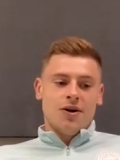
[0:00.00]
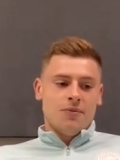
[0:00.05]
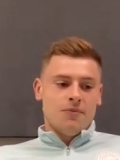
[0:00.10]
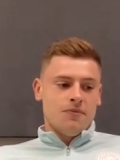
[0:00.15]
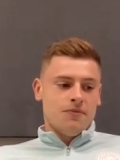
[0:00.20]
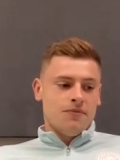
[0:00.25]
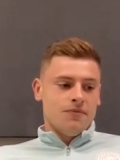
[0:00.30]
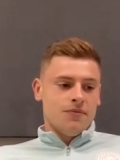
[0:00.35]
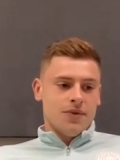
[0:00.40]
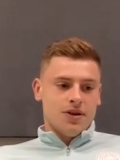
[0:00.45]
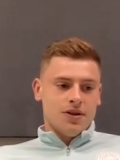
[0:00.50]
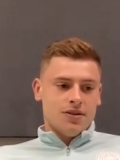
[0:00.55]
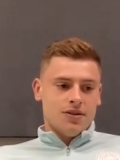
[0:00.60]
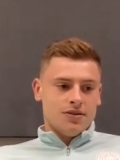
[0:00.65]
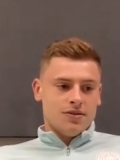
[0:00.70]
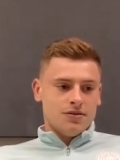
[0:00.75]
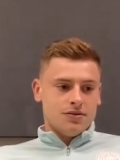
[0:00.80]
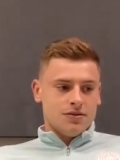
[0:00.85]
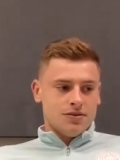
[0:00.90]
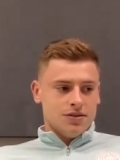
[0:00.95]
Um,
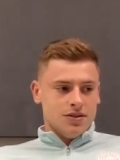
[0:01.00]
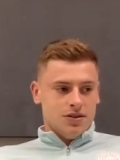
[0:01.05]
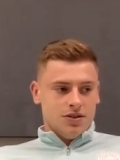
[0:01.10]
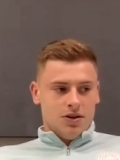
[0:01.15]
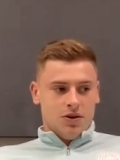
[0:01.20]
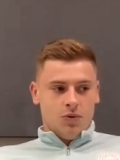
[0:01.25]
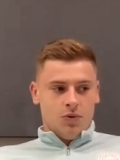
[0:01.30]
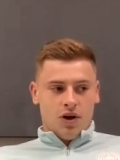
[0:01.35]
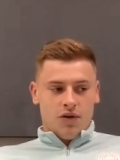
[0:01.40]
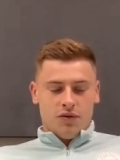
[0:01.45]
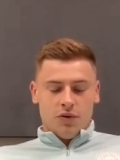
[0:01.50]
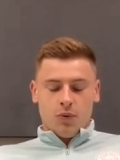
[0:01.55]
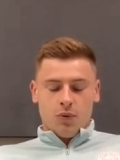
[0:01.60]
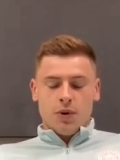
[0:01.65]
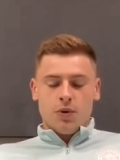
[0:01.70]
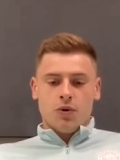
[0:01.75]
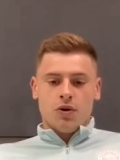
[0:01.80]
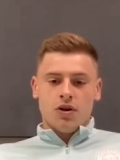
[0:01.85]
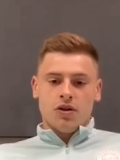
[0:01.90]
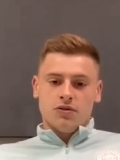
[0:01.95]
you know, I think
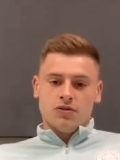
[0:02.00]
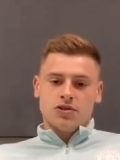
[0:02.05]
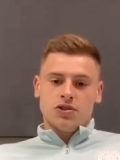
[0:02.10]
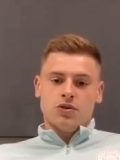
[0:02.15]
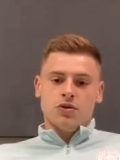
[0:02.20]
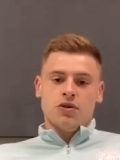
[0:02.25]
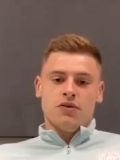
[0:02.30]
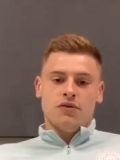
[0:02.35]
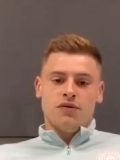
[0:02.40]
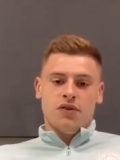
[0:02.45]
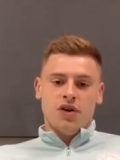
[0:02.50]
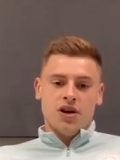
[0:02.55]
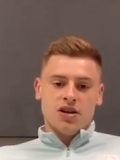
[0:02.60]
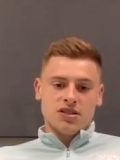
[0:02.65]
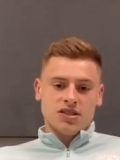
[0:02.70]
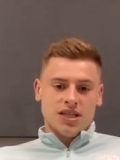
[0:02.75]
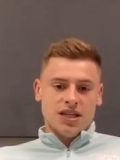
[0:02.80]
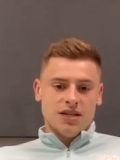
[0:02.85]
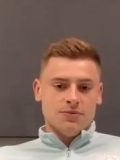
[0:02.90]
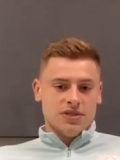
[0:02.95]
we were one of the sort of the
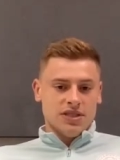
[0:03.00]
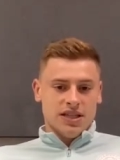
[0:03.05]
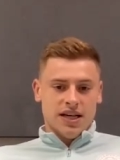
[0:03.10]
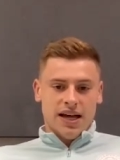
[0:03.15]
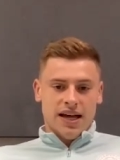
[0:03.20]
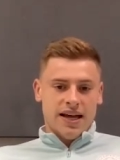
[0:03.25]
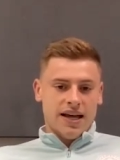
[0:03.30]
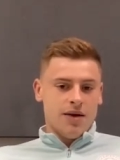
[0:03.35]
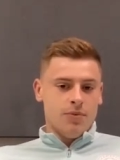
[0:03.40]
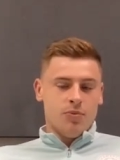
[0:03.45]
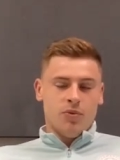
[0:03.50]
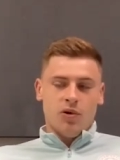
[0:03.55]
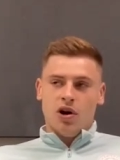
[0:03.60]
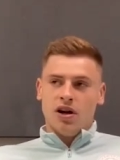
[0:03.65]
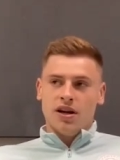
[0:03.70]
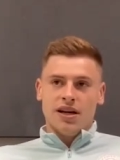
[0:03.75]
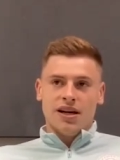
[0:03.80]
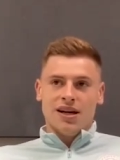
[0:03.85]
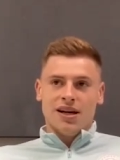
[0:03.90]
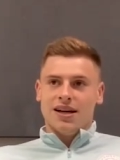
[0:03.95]
first teams to get hit
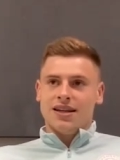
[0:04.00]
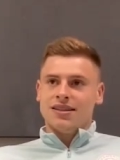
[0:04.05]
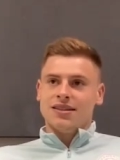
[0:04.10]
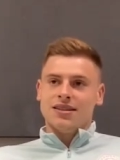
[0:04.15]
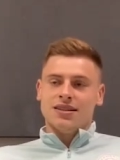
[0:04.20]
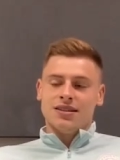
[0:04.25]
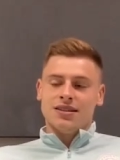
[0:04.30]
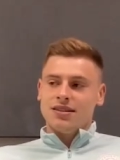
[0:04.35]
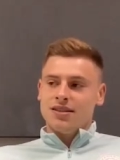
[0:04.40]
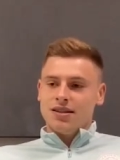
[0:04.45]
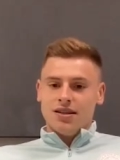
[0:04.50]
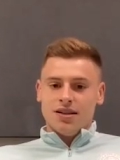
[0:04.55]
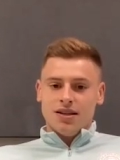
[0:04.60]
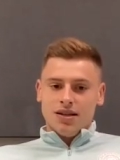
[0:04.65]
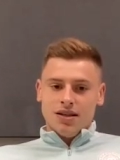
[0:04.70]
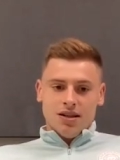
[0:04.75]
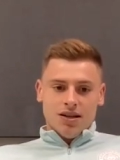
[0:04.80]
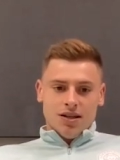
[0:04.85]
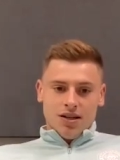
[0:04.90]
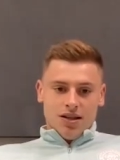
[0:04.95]
by it, and
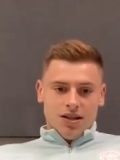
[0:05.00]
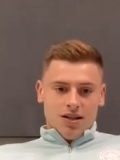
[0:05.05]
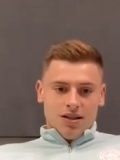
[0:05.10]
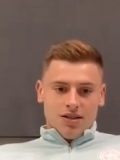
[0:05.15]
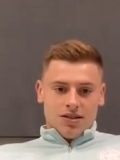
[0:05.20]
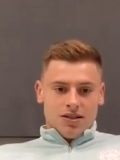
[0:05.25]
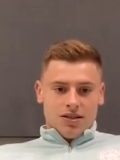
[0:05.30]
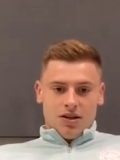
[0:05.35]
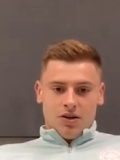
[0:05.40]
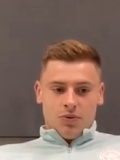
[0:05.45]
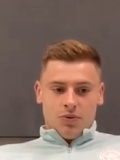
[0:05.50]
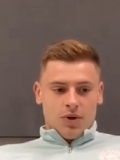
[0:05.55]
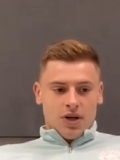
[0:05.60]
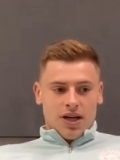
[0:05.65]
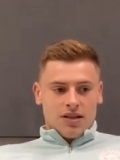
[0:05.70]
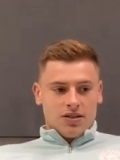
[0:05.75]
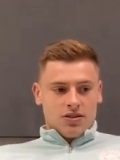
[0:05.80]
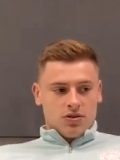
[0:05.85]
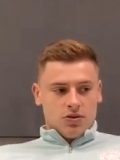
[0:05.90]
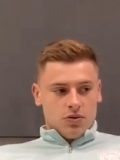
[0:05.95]
you know,
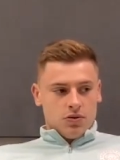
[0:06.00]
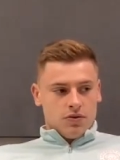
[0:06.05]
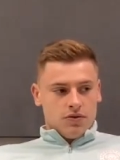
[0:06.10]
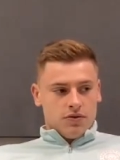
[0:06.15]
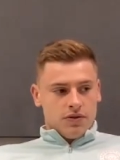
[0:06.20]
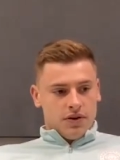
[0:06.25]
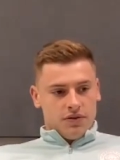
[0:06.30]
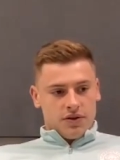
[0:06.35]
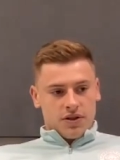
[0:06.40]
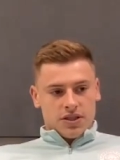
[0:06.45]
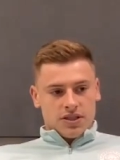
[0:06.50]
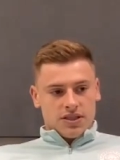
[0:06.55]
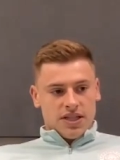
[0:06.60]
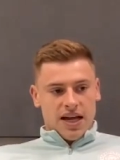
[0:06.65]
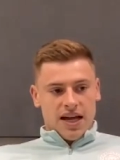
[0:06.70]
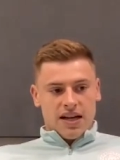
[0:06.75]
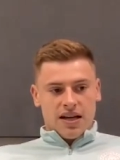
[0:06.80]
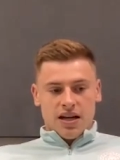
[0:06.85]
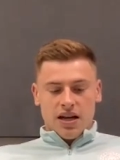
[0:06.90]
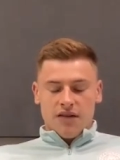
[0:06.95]
we had sort of I think
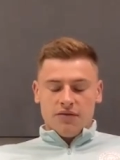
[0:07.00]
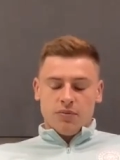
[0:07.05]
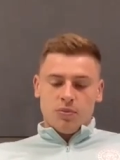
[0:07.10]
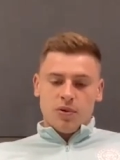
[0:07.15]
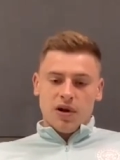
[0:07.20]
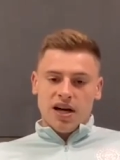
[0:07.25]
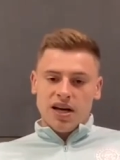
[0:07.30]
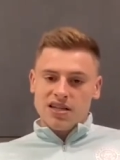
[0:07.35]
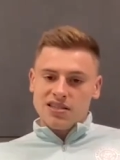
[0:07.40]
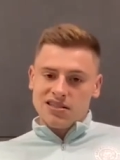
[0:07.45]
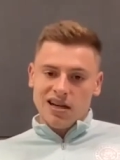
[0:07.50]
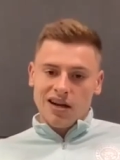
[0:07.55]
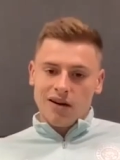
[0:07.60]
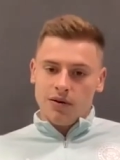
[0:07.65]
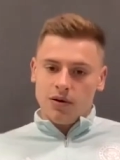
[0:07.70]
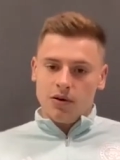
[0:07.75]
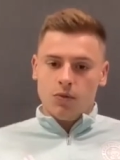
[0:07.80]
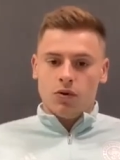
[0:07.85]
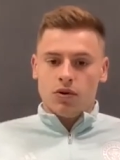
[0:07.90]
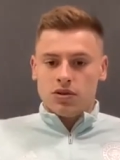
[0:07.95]
10, 11 players
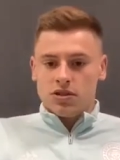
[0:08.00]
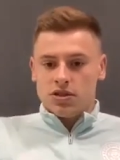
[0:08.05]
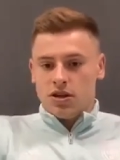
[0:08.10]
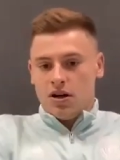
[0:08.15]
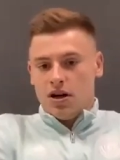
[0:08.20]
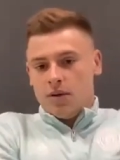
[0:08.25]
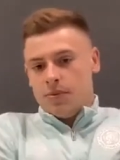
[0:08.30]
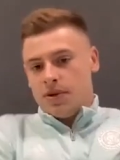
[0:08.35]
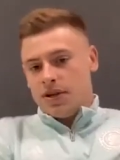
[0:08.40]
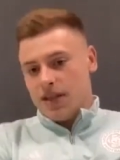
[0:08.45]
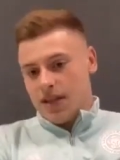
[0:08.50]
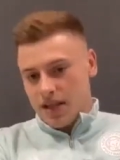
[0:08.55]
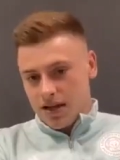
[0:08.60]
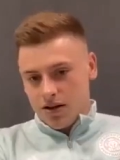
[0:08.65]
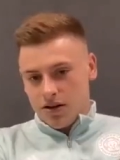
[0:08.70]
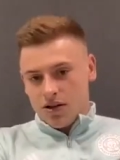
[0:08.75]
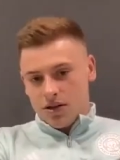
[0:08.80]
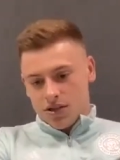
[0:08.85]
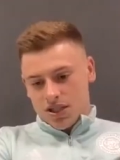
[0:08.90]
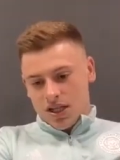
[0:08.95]
out at one time, and
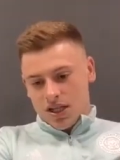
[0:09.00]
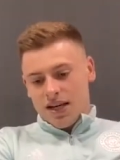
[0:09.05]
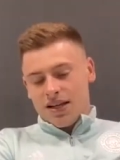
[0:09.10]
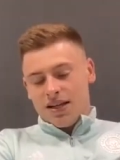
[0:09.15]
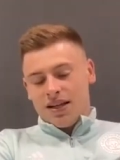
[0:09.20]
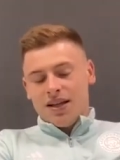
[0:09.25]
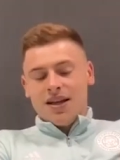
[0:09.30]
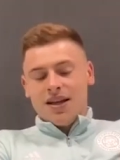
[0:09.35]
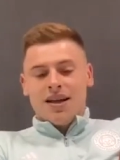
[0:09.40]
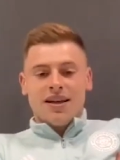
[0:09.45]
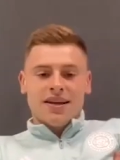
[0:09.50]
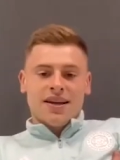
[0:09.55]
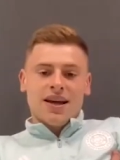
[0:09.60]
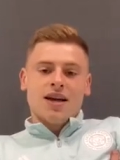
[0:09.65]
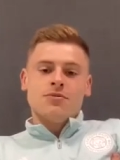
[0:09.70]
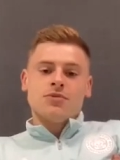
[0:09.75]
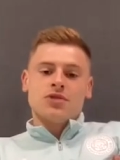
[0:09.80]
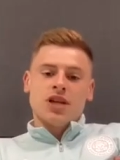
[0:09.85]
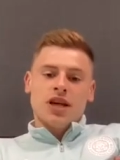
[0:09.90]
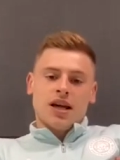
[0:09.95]
then like you say
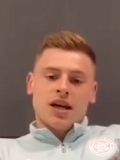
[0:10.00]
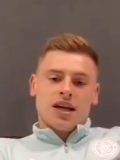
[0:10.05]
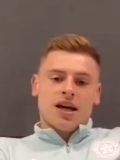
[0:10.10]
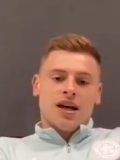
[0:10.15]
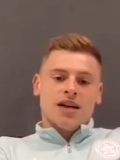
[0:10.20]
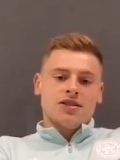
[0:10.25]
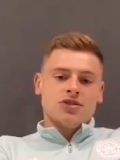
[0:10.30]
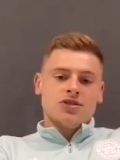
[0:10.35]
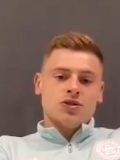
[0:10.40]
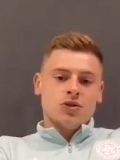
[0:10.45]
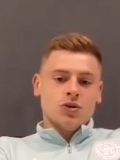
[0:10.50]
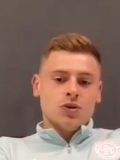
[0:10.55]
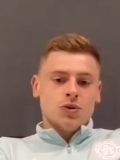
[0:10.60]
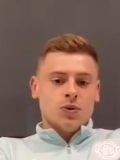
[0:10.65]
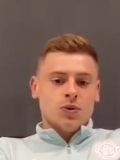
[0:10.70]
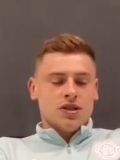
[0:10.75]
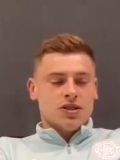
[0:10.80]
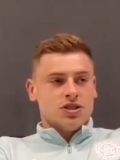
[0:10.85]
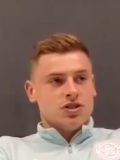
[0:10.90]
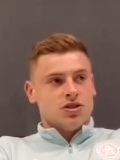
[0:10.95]
games getting
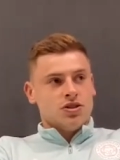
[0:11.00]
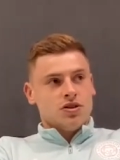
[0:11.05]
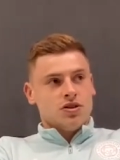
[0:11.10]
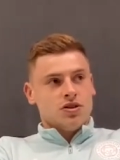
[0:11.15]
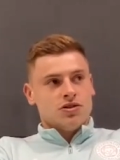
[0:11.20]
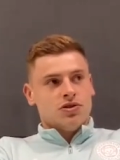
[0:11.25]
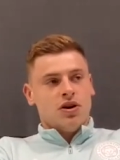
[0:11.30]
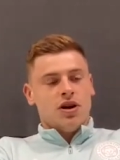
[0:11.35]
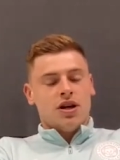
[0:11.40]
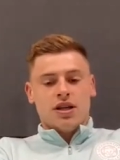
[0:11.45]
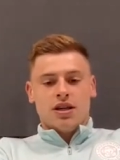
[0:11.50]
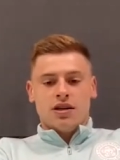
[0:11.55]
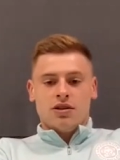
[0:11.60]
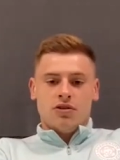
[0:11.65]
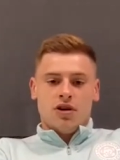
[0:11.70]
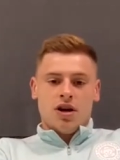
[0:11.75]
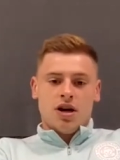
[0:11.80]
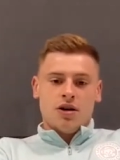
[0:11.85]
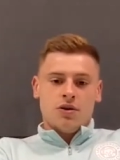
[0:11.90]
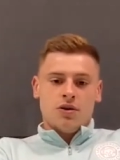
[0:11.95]
cancelled. We had to shut the
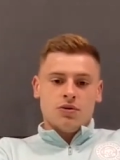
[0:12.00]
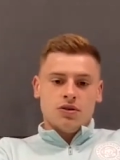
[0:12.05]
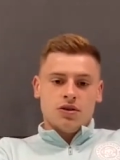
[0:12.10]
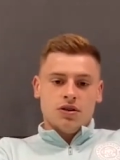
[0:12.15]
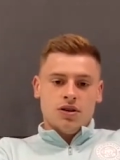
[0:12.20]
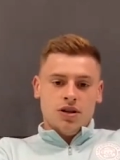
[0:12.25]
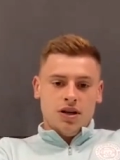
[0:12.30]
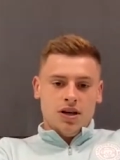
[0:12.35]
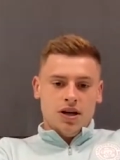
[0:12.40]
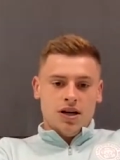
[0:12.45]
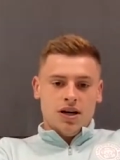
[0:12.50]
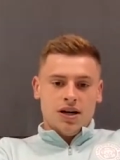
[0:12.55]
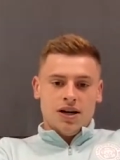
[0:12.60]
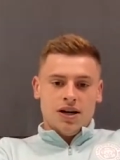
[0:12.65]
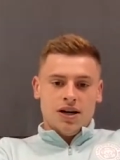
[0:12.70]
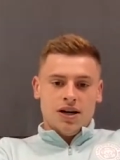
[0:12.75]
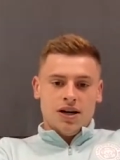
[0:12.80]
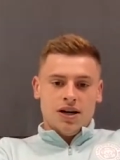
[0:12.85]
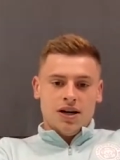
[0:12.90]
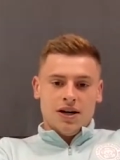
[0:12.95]
training ground.
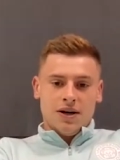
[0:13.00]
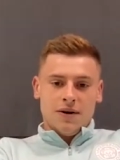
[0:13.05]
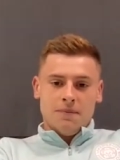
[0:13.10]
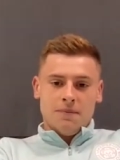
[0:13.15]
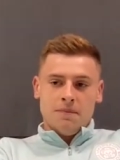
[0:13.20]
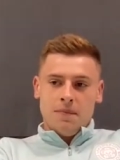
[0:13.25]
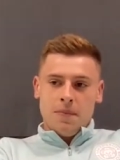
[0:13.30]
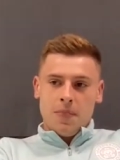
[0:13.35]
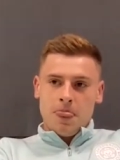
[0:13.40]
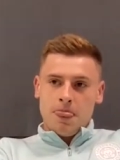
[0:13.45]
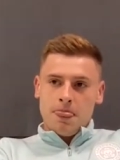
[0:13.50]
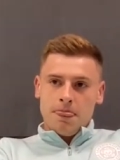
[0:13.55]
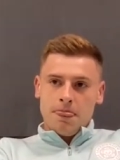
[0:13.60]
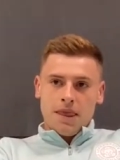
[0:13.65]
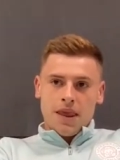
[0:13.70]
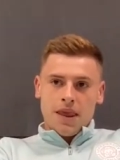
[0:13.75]
Uh, um,